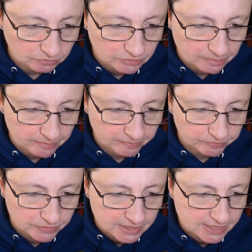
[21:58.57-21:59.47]

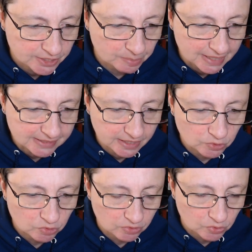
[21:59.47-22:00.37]
it says here, based on a
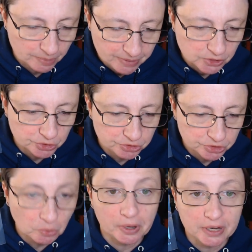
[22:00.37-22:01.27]
gripping true
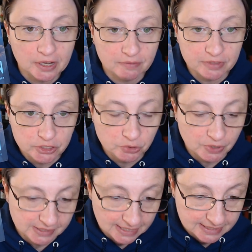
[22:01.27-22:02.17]
story of the
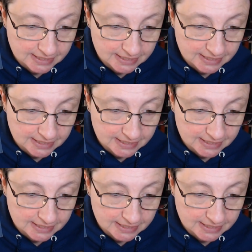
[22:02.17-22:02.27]
USS